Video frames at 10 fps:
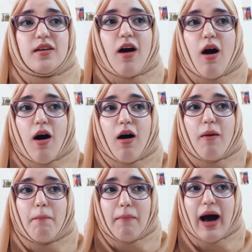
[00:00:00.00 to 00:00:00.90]

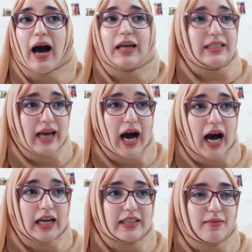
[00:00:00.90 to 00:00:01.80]
oh my
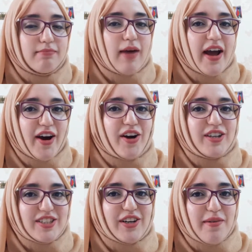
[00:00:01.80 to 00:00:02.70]
god, my heart
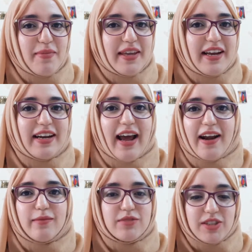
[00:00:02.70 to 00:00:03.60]
starts beating, and
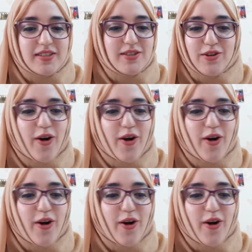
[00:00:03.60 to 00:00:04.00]
I'm just,